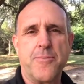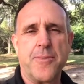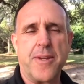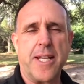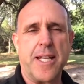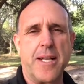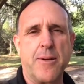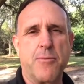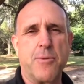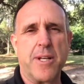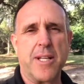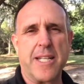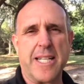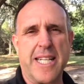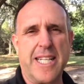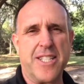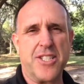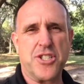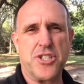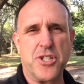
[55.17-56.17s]
it really
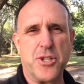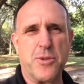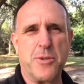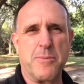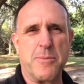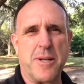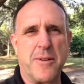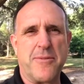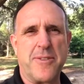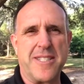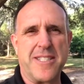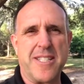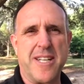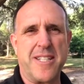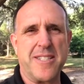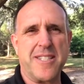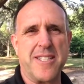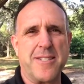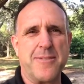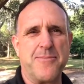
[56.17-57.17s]
needs doing, but if it
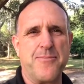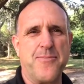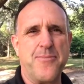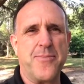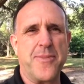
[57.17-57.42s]
doesn't,